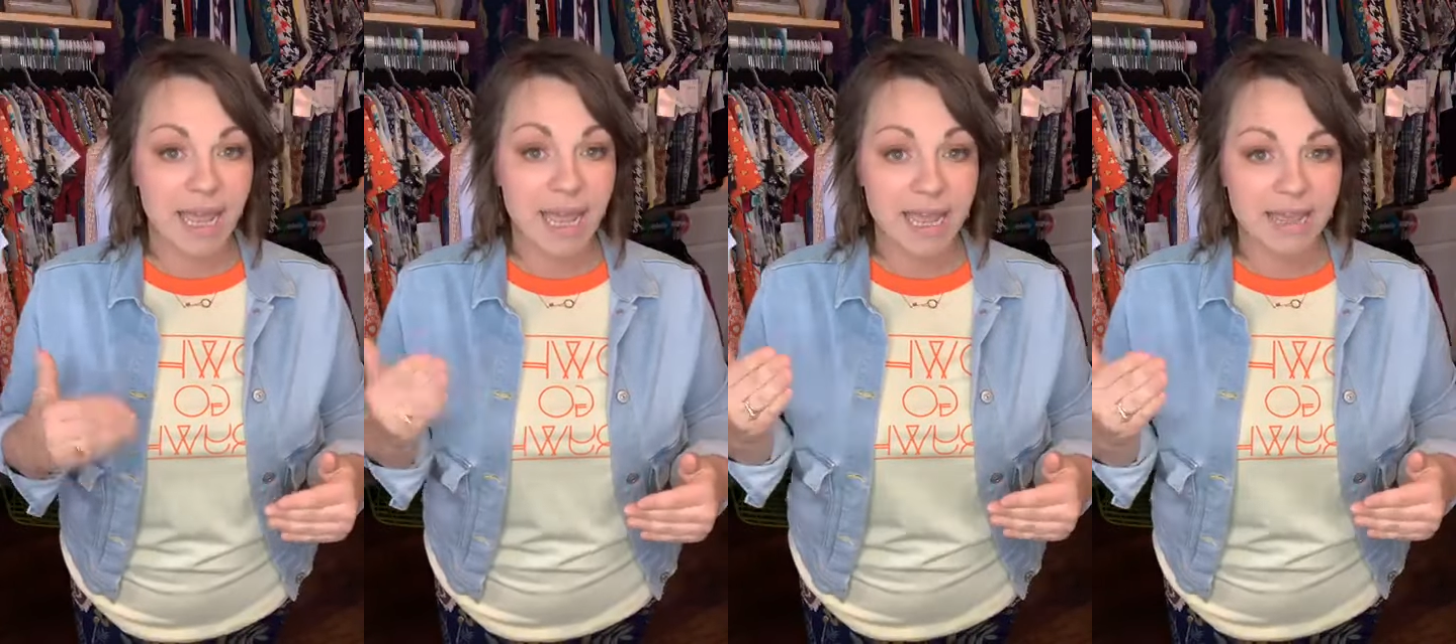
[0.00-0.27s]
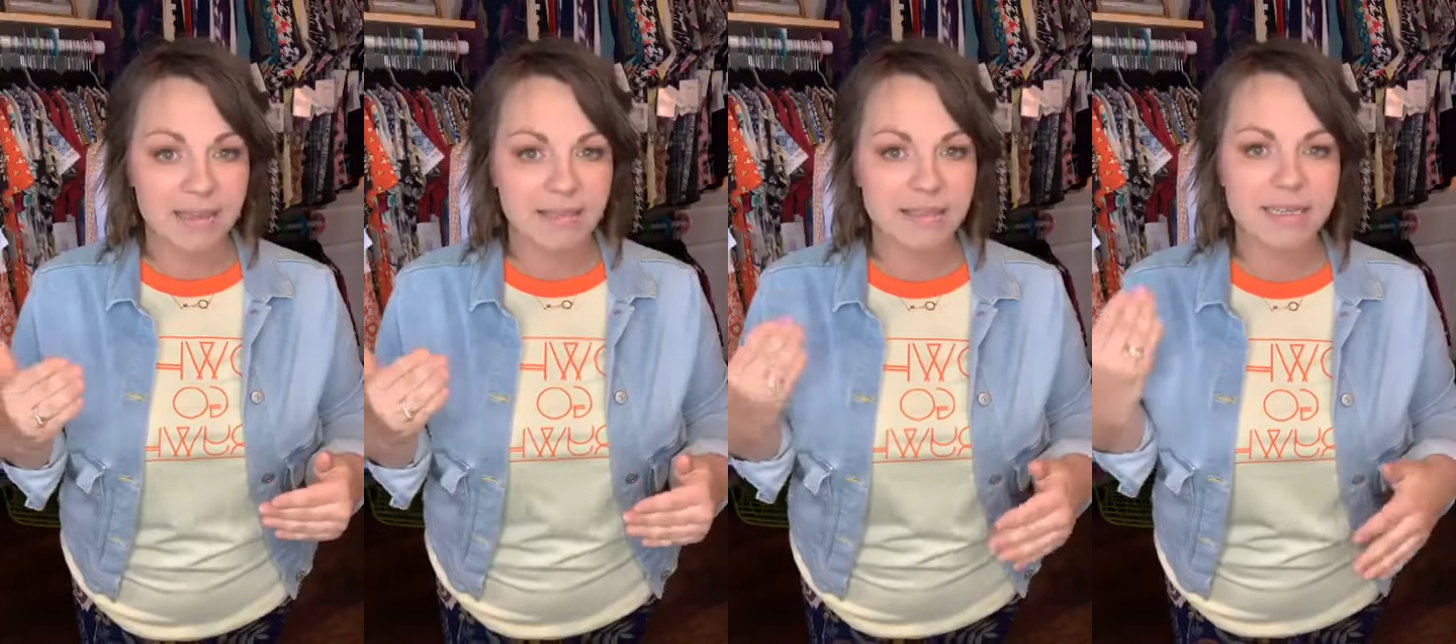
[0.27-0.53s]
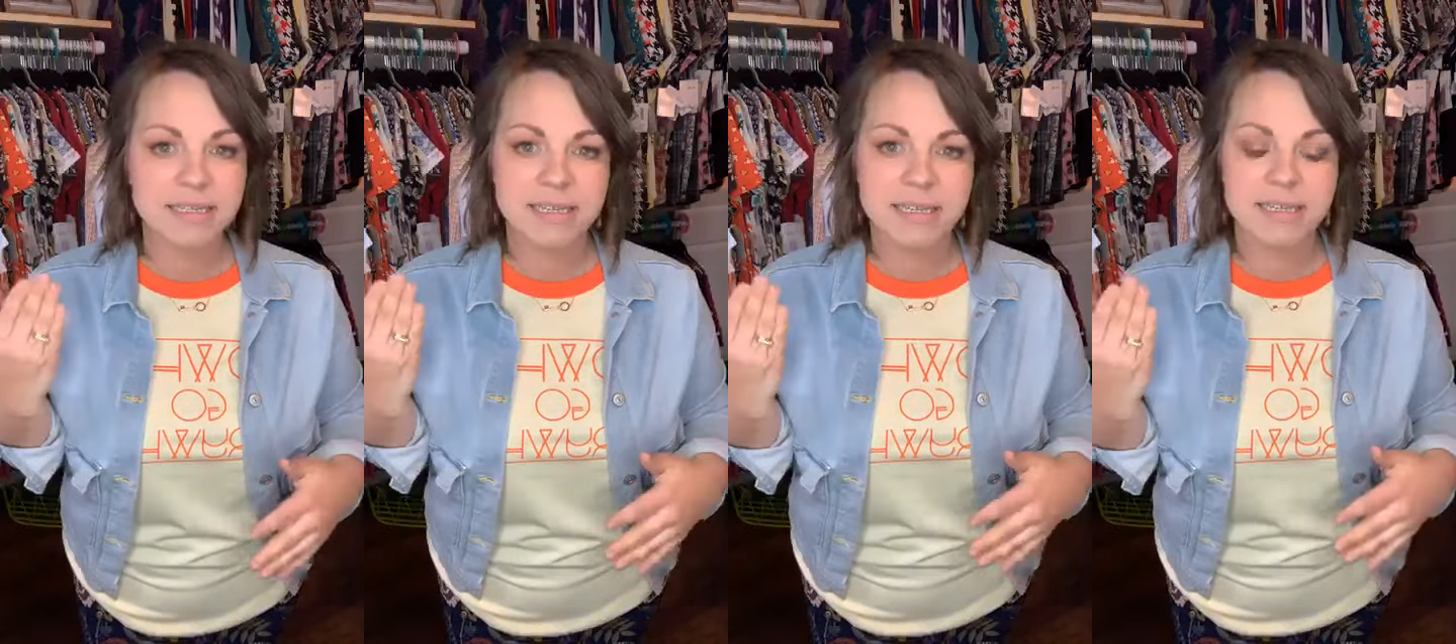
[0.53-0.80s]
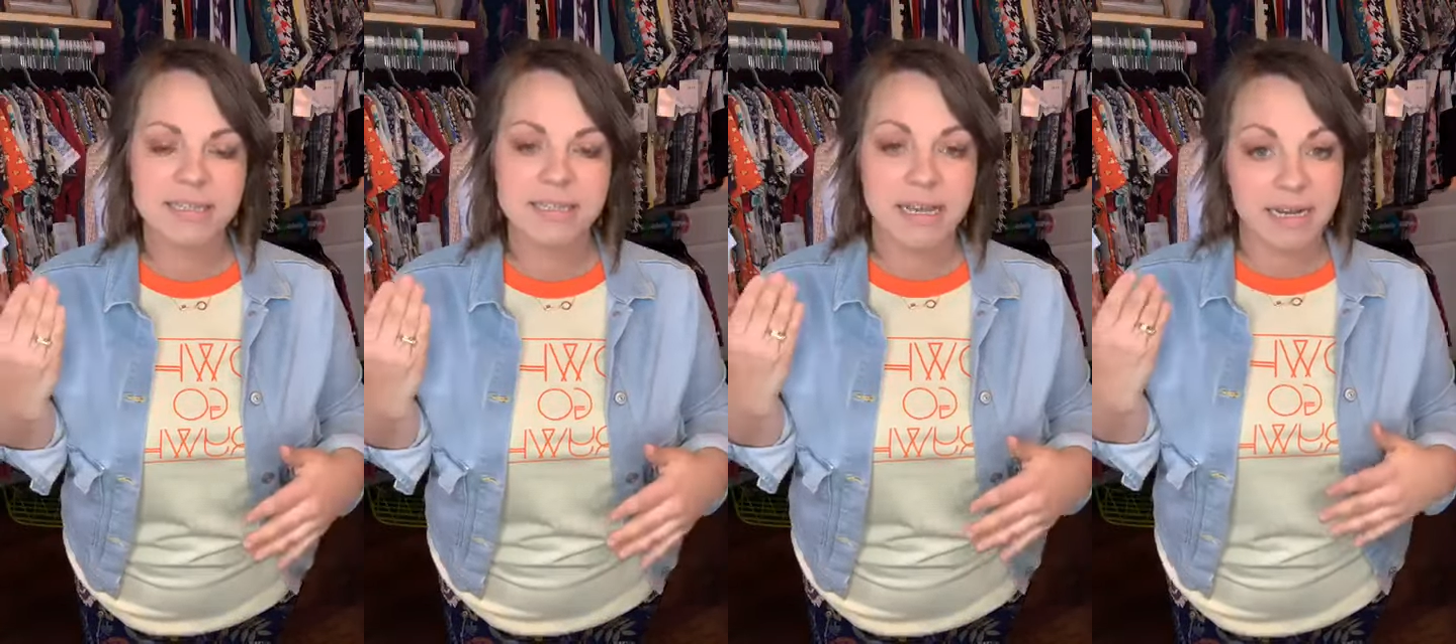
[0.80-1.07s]
hey, this
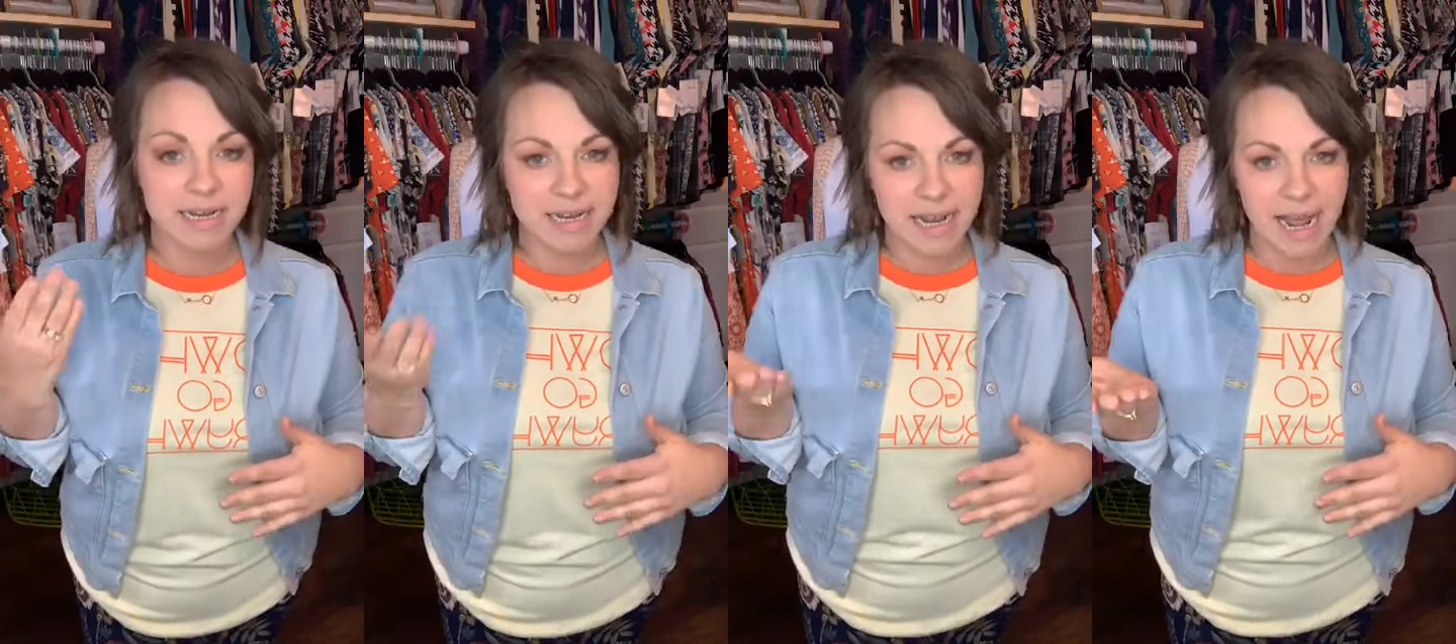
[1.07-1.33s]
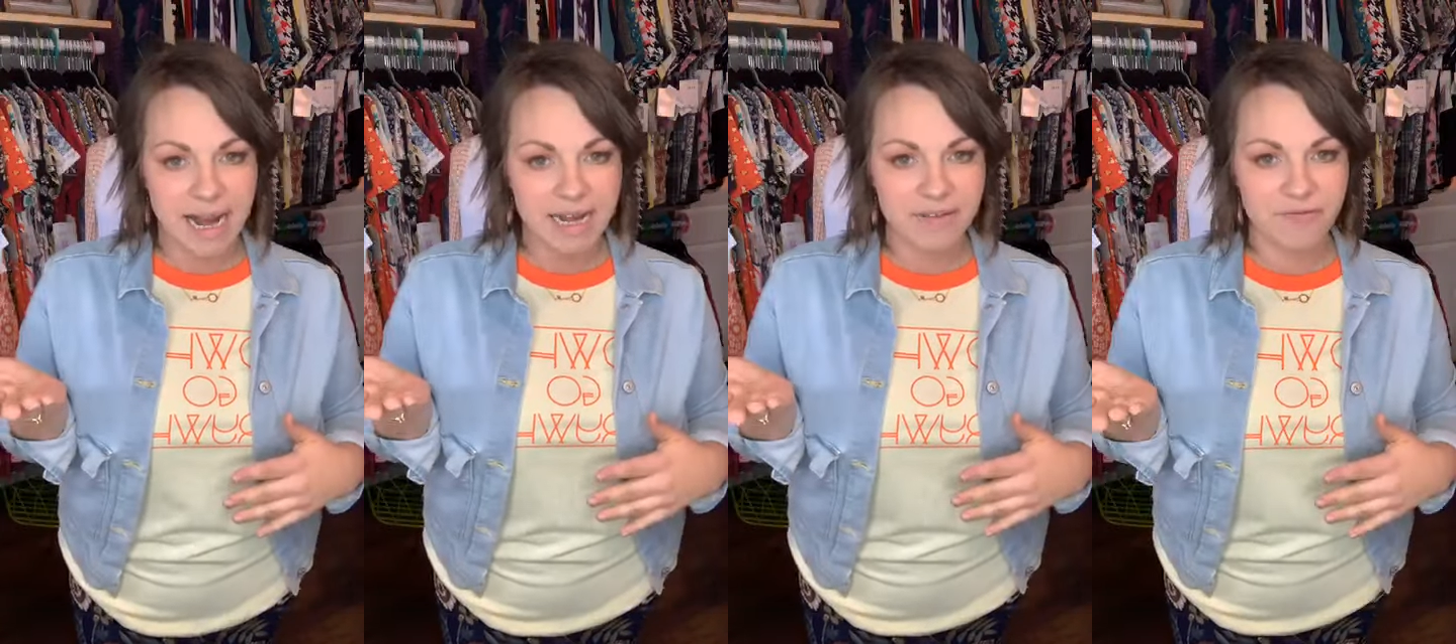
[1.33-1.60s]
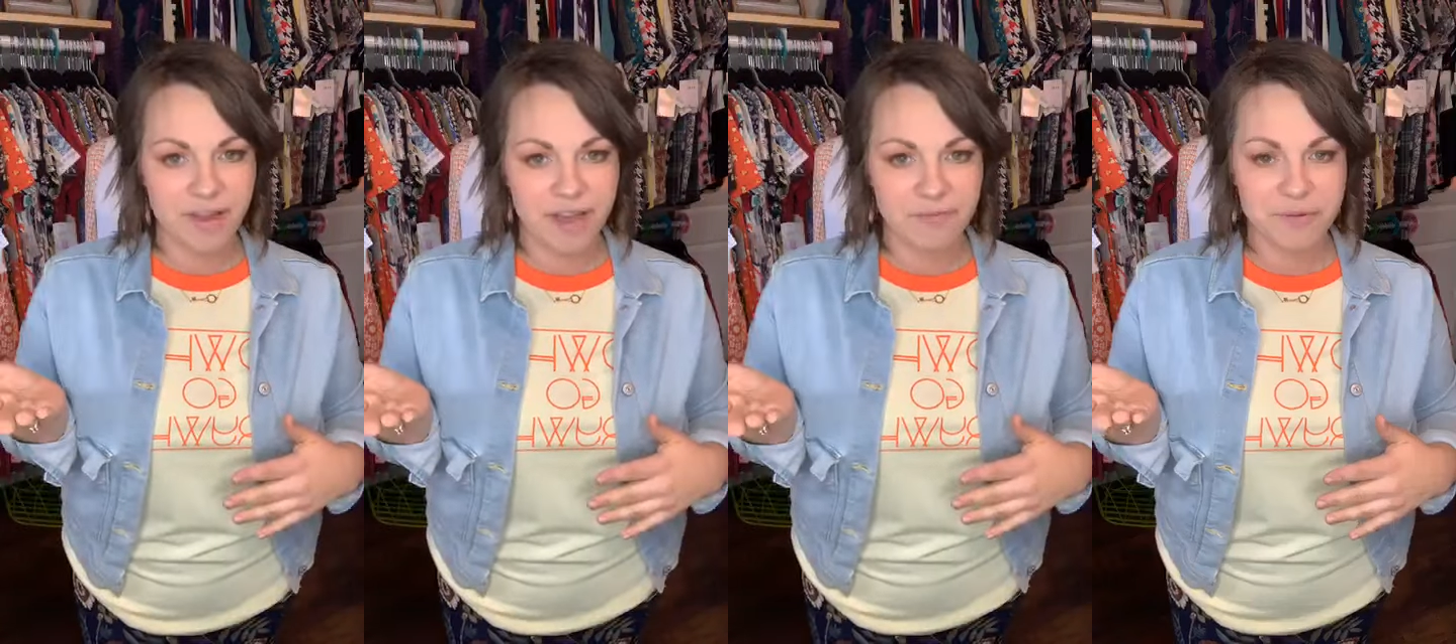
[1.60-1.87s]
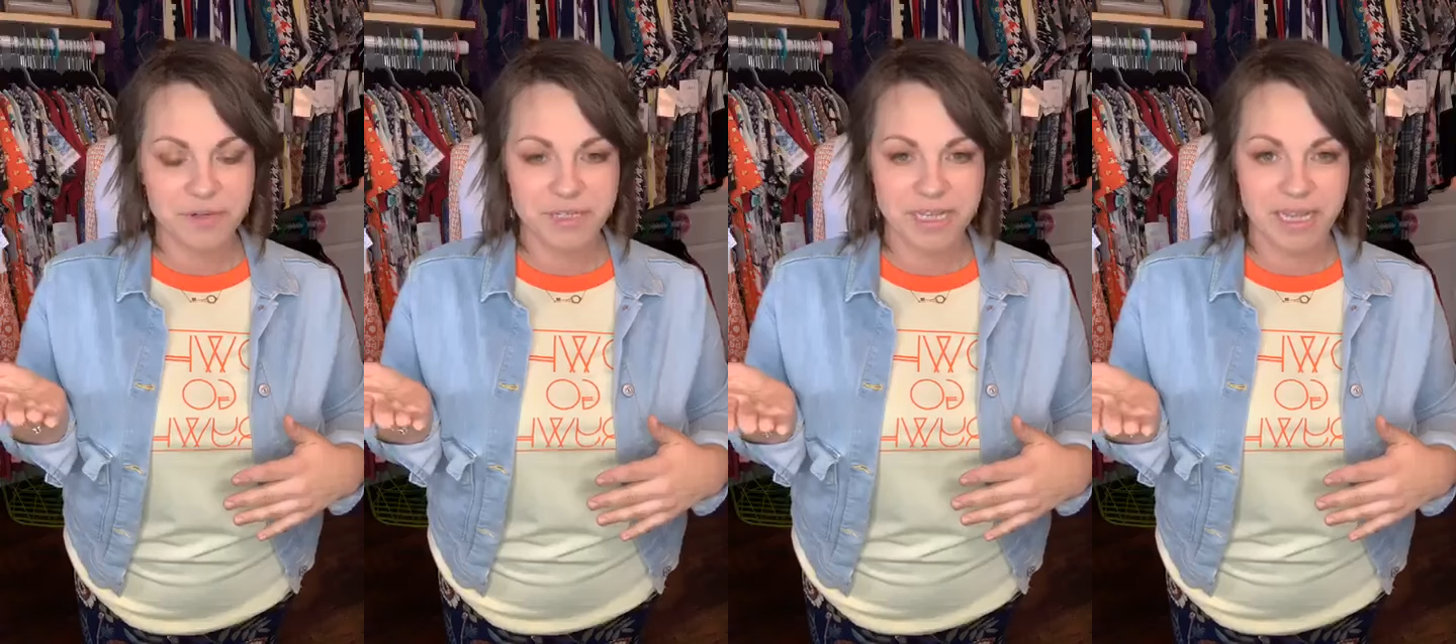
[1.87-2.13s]
is
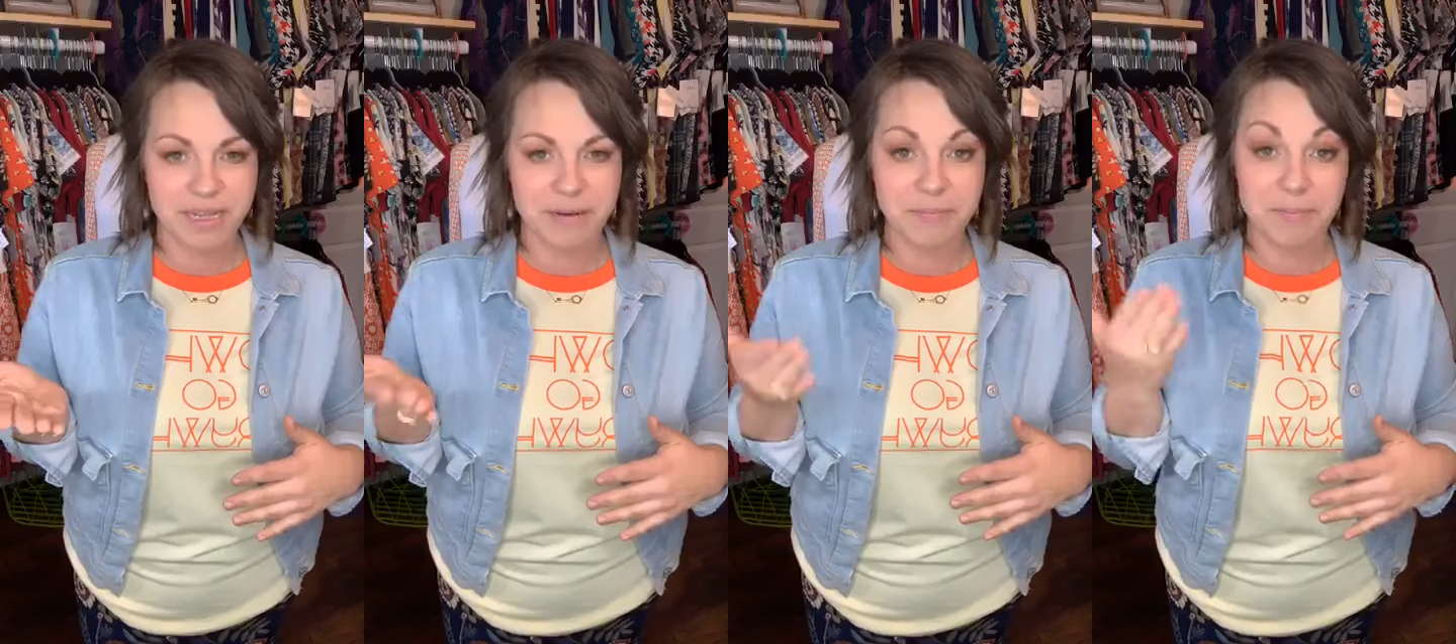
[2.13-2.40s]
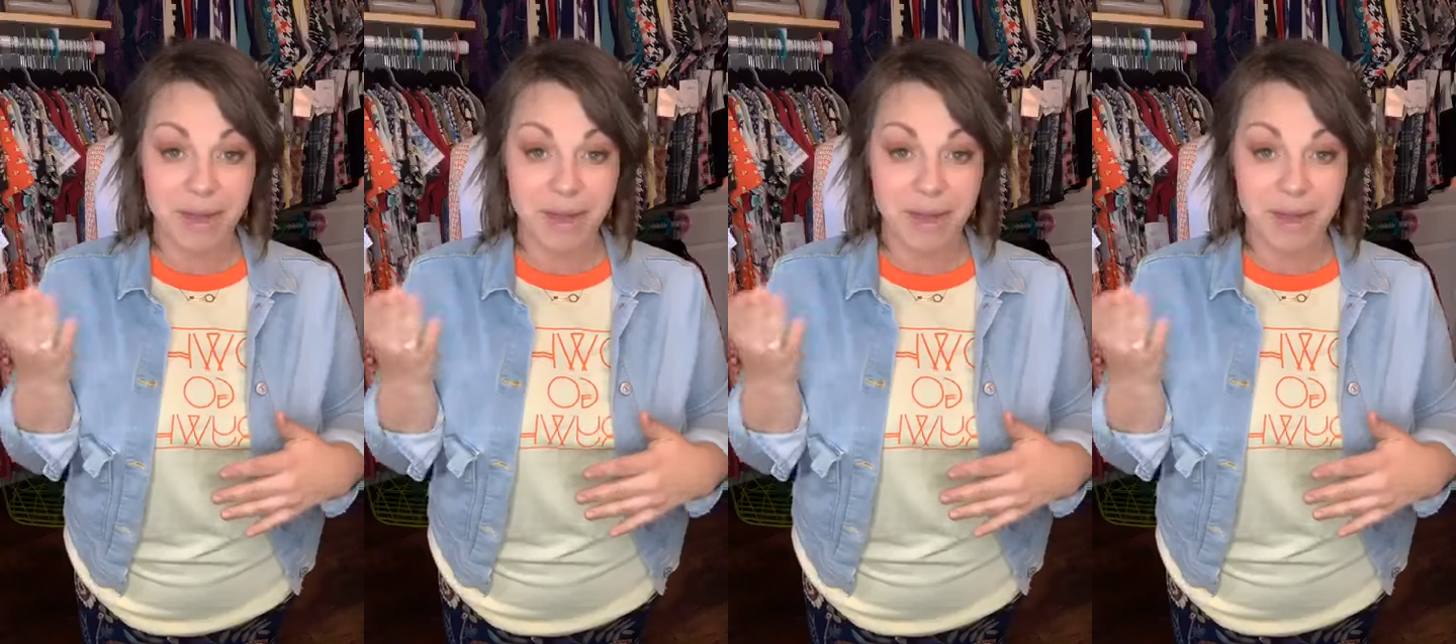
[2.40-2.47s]
95%